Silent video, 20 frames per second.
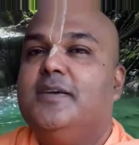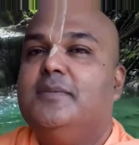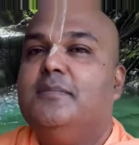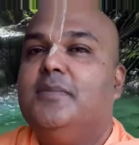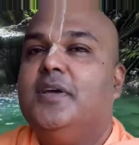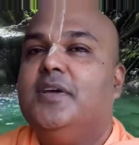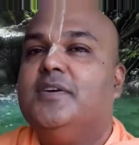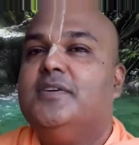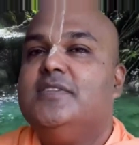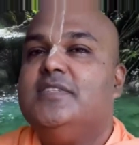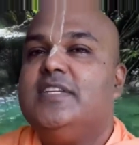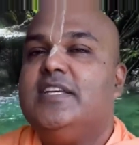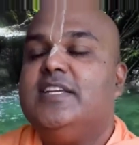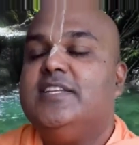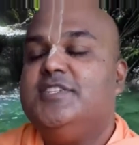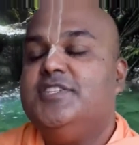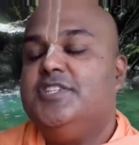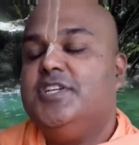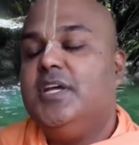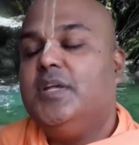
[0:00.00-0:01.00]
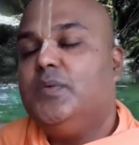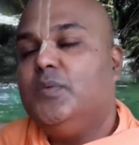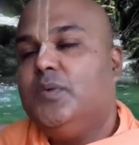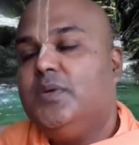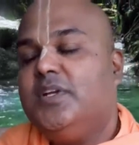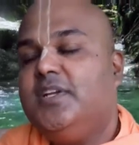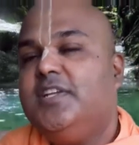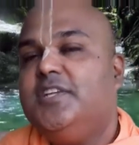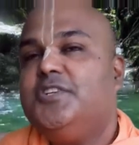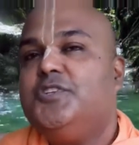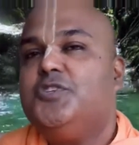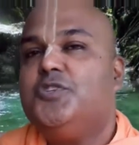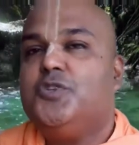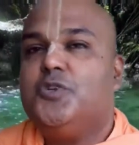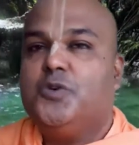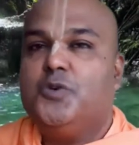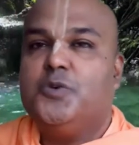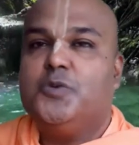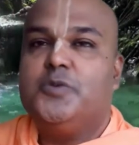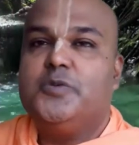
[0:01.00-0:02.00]
Because it genuinely
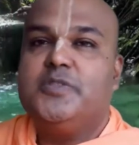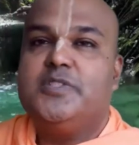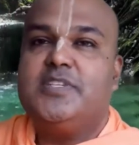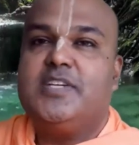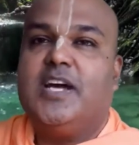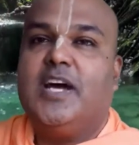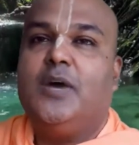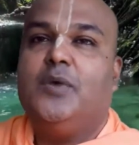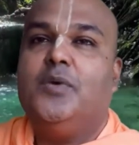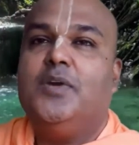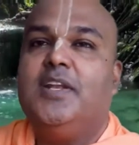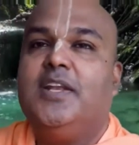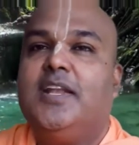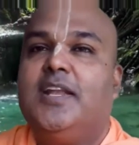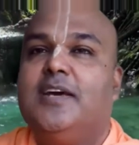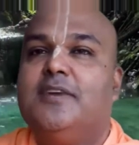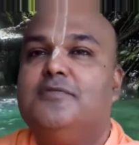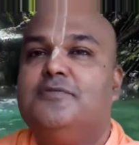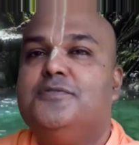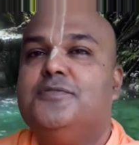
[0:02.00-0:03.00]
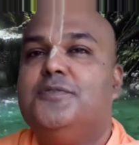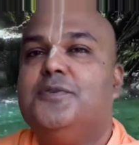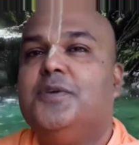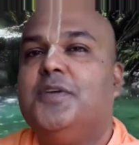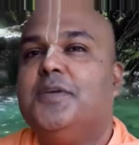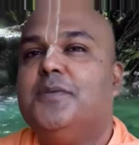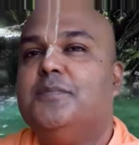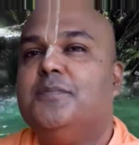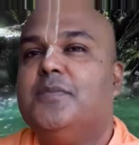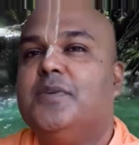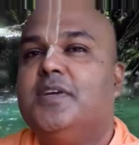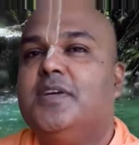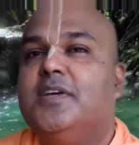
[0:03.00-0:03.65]
shows our love to him.